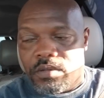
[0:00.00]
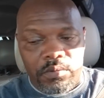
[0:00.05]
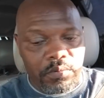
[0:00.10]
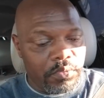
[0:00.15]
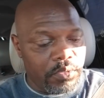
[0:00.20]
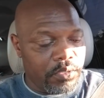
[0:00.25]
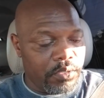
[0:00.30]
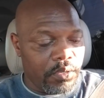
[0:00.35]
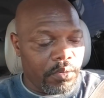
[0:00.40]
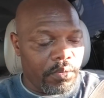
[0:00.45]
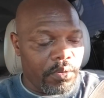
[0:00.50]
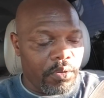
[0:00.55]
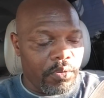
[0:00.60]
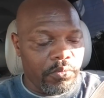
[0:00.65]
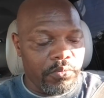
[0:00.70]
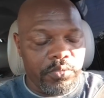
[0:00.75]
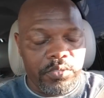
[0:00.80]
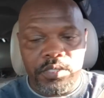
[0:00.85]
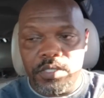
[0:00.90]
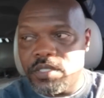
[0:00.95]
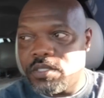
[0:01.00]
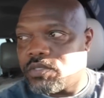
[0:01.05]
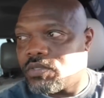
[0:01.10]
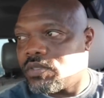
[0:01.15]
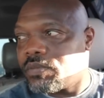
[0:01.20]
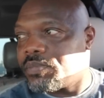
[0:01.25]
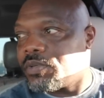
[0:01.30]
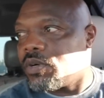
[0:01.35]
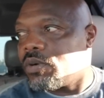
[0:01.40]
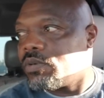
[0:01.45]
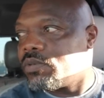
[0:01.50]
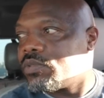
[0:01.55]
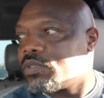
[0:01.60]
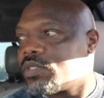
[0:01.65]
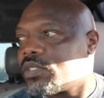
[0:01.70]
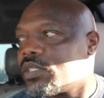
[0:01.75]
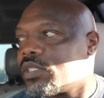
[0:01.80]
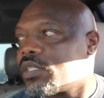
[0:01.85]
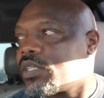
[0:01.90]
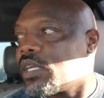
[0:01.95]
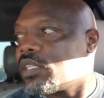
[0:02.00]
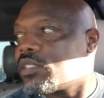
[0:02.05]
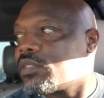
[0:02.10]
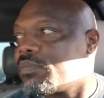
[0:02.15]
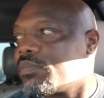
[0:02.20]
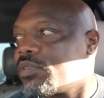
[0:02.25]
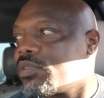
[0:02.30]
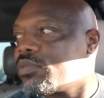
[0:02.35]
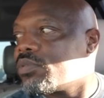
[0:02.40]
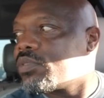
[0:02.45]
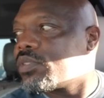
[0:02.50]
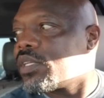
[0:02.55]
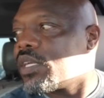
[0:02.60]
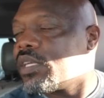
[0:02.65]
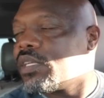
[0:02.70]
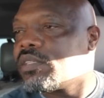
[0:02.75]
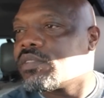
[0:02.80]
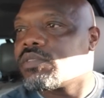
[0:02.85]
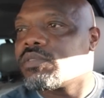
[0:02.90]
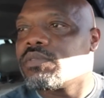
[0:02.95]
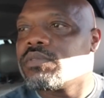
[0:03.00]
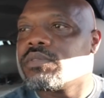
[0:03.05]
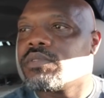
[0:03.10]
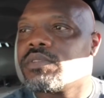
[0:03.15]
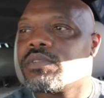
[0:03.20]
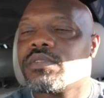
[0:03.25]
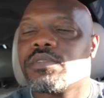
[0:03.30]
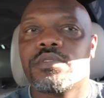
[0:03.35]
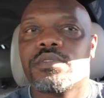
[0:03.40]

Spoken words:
What's up, OG, triple OG? Got your blue shades on.